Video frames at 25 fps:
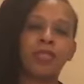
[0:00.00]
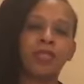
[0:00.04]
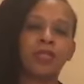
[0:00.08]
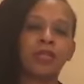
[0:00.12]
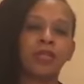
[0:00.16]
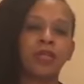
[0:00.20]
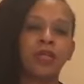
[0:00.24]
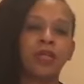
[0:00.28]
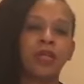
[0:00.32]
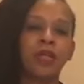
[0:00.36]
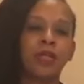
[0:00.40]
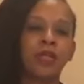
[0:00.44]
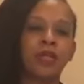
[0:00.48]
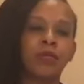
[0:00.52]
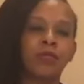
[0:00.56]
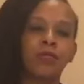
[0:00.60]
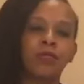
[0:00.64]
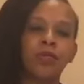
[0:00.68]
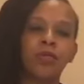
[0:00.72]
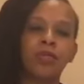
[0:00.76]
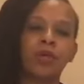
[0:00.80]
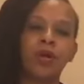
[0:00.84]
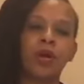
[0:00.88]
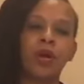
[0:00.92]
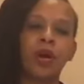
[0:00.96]
to um,
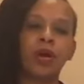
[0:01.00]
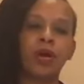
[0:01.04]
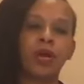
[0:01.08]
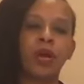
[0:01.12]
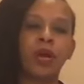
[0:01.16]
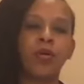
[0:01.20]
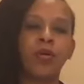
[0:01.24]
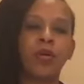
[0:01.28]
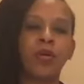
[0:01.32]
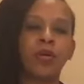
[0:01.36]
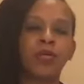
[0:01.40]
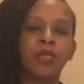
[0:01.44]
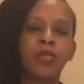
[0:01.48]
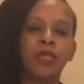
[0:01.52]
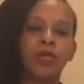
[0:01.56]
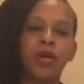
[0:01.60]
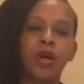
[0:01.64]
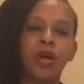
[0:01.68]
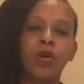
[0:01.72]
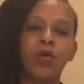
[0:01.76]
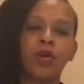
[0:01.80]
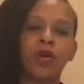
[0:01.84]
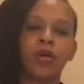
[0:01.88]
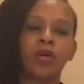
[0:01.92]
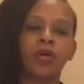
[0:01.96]
you know our co your
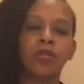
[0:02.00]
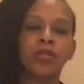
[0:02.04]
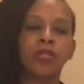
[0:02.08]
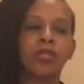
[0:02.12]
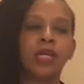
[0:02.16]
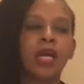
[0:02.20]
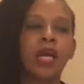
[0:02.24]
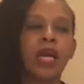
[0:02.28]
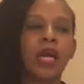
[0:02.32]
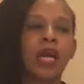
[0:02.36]
coworkers?